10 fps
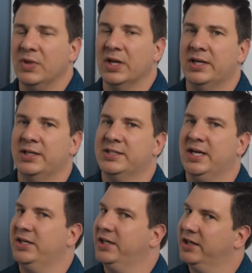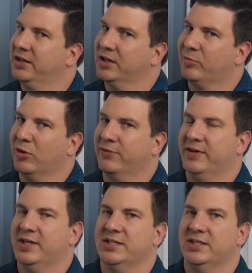is how you get a little more
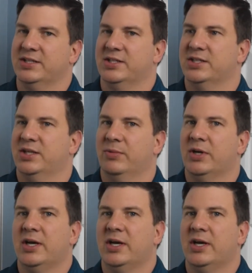finesse in the system.